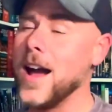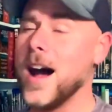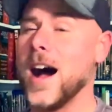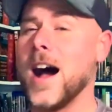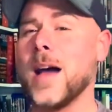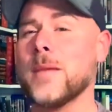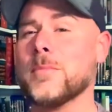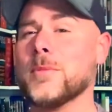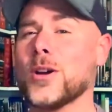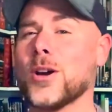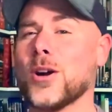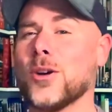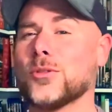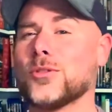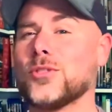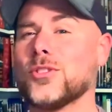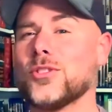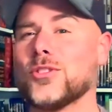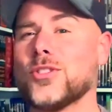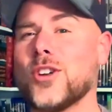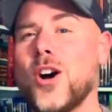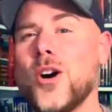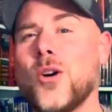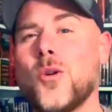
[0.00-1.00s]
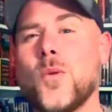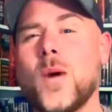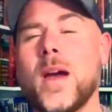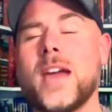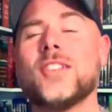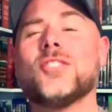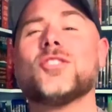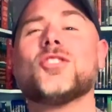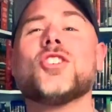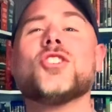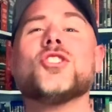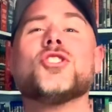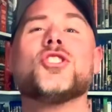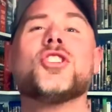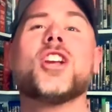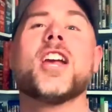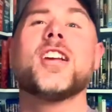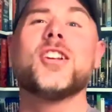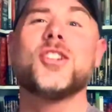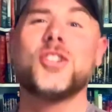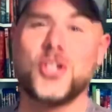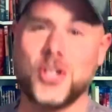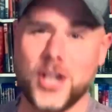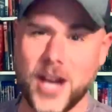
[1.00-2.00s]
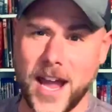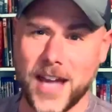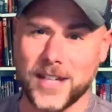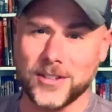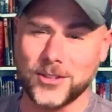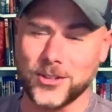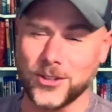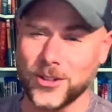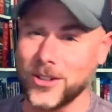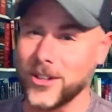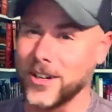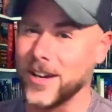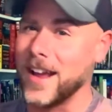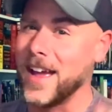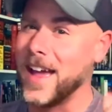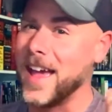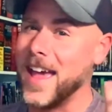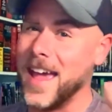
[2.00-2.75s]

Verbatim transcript: I'm your host, as always, Jay Shatzer.